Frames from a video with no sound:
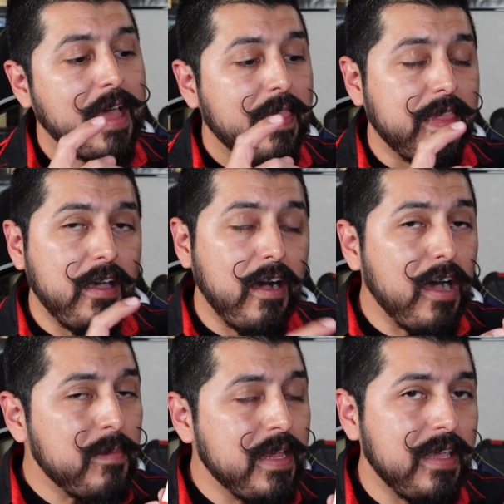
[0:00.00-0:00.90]
Now, the
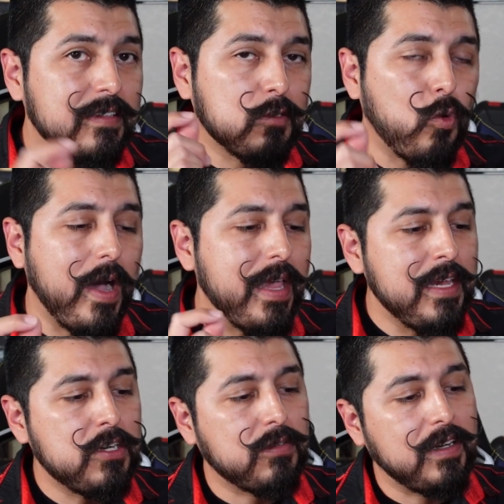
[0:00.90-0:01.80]
Omni is quite
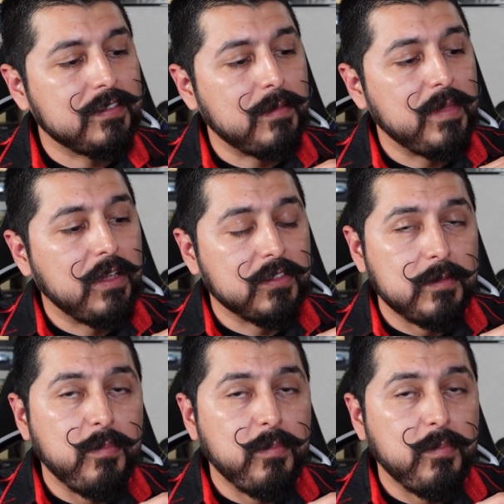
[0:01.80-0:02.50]
interesting because the